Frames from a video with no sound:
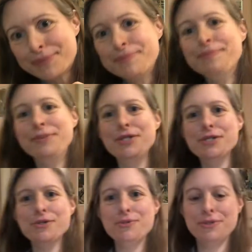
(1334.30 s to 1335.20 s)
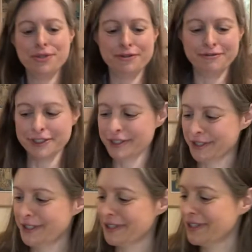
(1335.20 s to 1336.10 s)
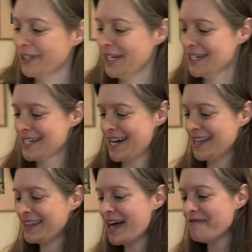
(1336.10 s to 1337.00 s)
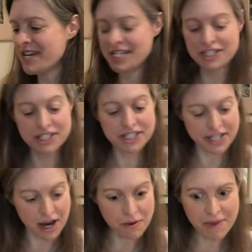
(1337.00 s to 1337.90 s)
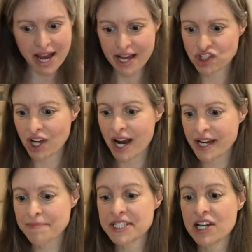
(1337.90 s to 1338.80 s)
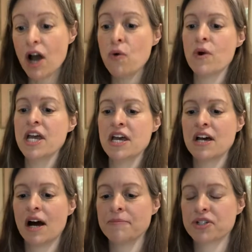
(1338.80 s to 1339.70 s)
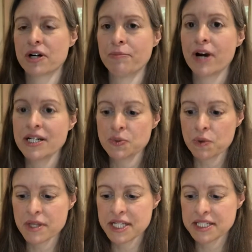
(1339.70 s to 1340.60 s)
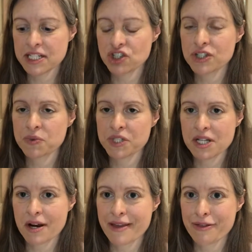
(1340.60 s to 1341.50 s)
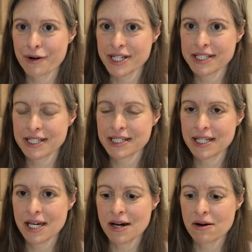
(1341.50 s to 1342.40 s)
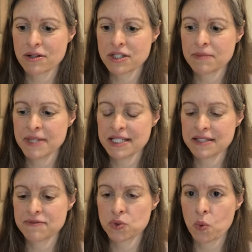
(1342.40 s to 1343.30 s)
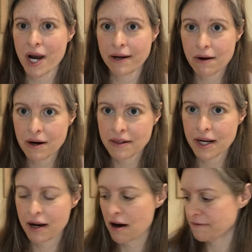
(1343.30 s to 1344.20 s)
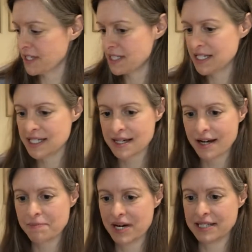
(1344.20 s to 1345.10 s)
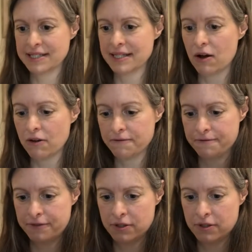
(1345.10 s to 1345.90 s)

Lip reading: Beautiful. Love it so much. I am still, oh, I'm sorry. Praiseworthy Stitches was on a 36 count piece of Zweigart that I coffee and tea dyed myself.